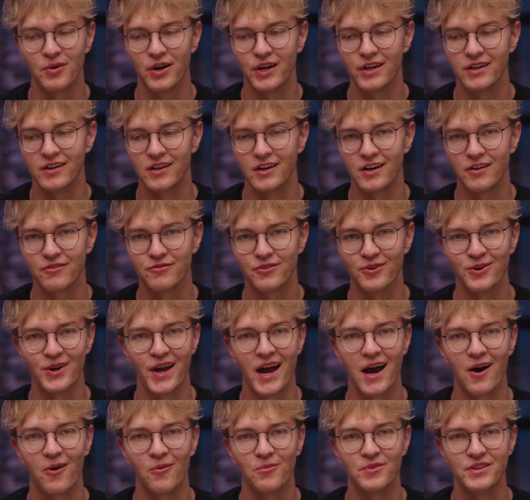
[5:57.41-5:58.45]
but for
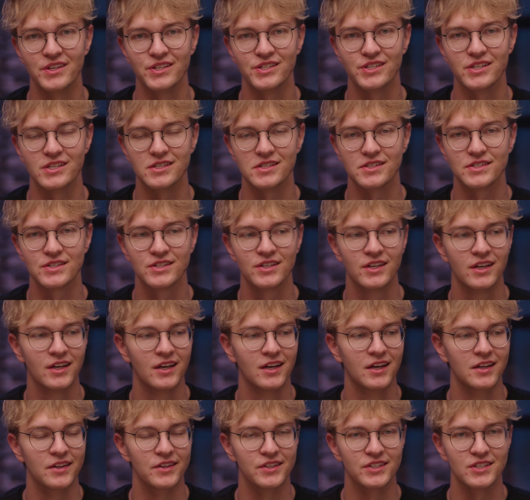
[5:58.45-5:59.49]
now, this is
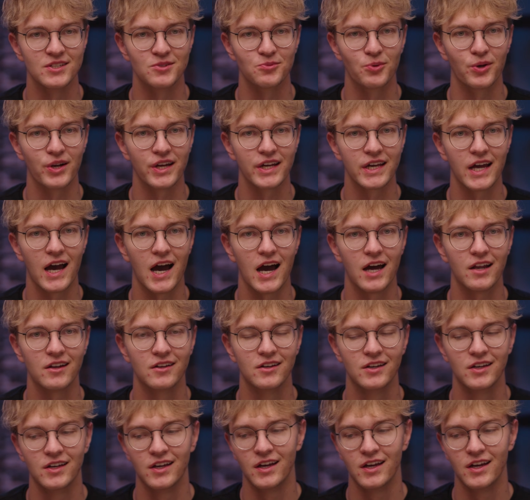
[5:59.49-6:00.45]
what I got.